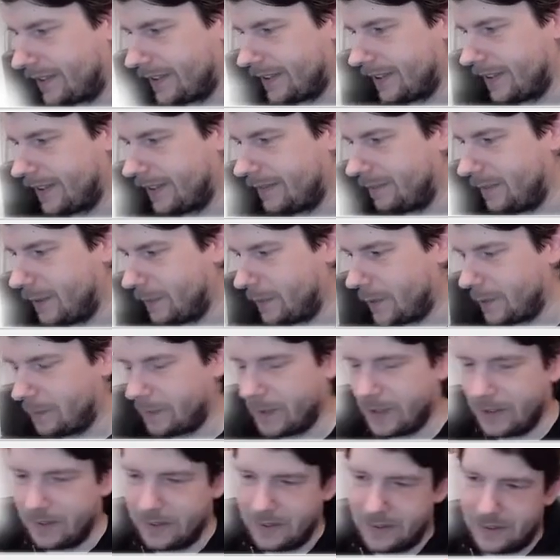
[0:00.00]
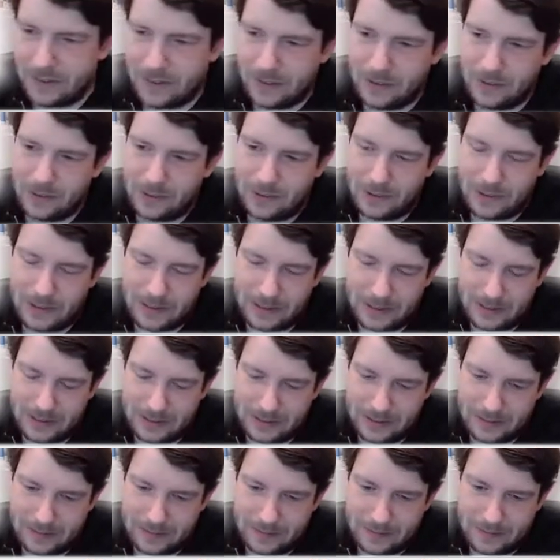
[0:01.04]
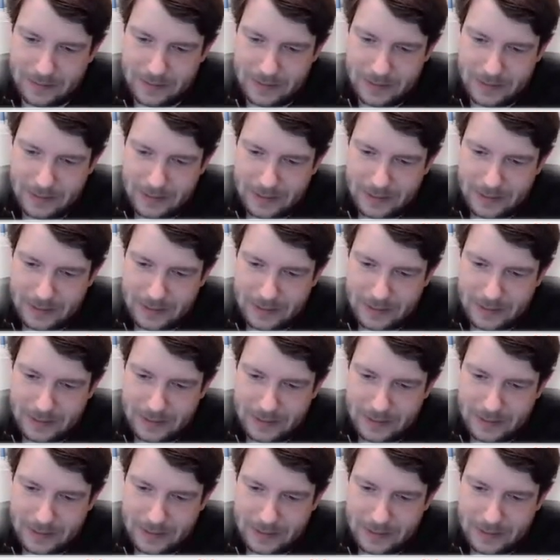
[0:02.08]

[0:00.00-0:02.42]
MIPS-based Cisco